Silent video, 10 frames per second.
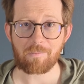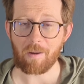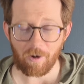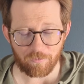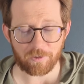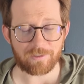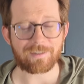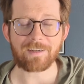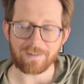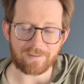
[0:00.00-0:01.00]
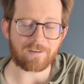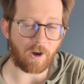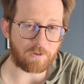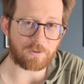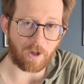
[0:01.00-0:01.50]
However, it is
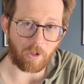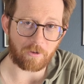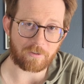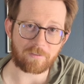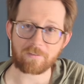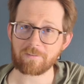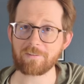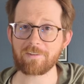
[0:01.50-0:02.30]
$100,